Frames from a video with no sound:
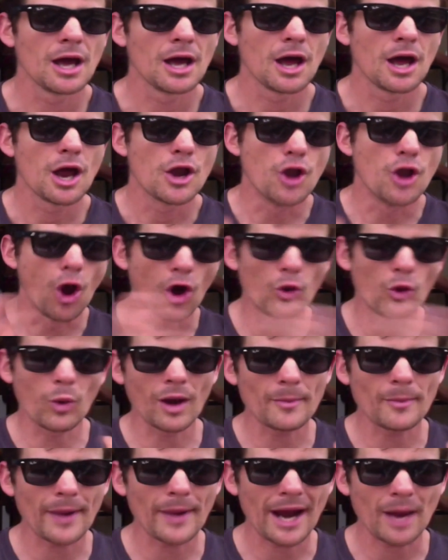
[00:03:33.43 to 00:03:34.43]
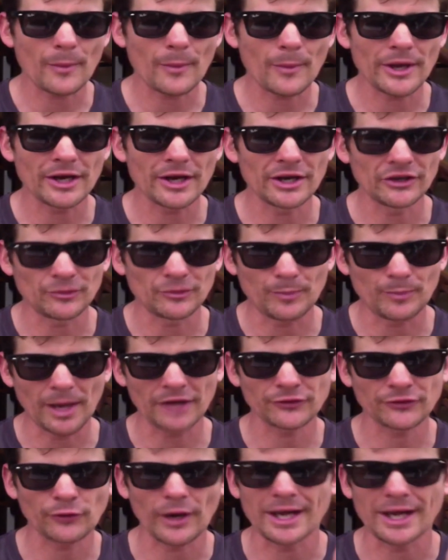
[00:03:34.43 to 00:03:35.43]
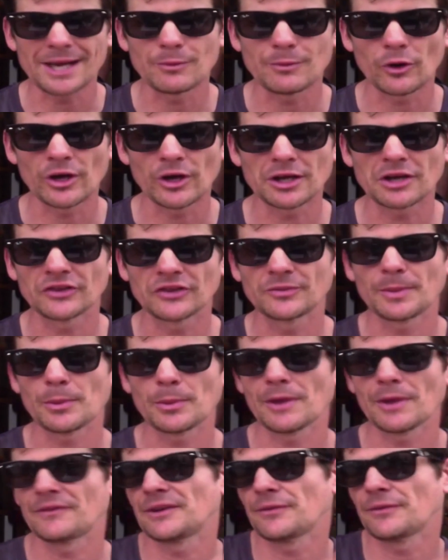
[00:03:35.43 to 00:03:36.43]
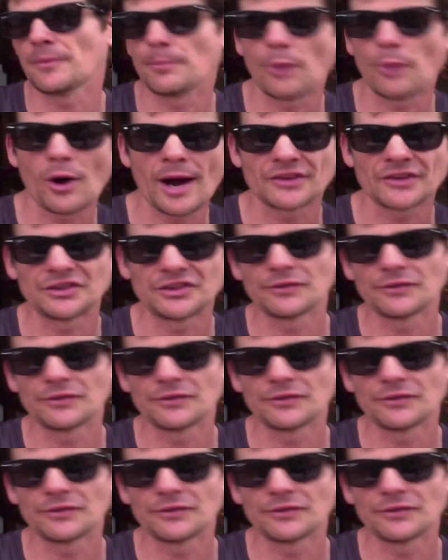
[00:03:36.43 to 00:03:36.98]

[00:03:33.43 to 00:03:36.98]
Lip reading: No one power meter is best for anybody because people have different bikes,